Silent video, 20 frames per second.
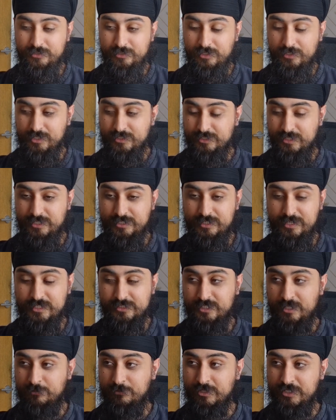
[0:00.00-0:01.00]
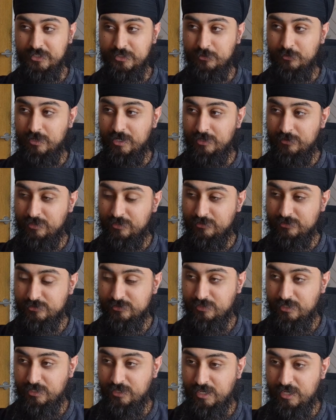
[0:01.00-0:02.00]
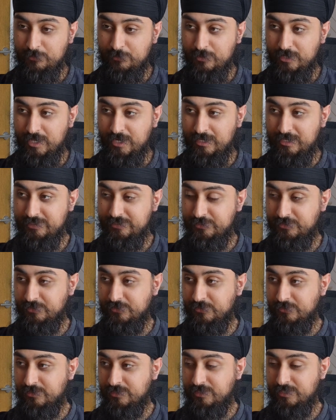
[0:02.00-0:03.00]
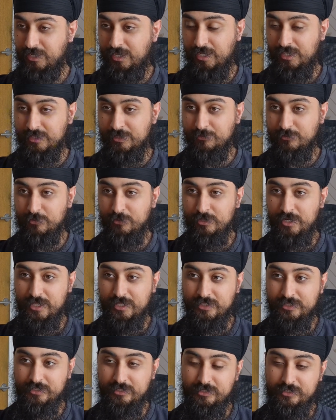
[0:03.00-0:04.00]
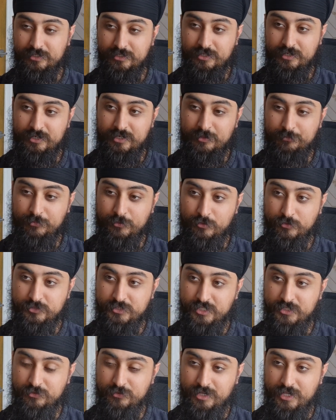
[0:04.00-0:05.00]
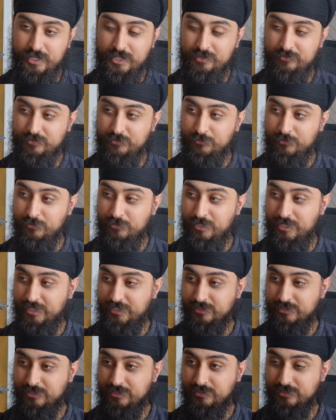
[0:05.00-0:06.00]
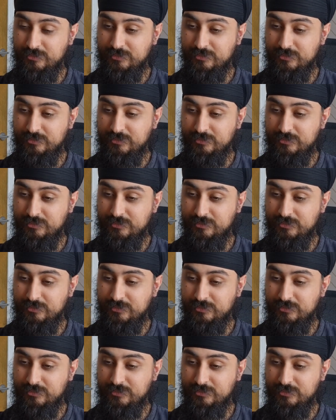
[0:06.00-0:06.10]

I guess the less like me you are, sort of hyper analytical, and the more like kind of like philosophy you have, the more like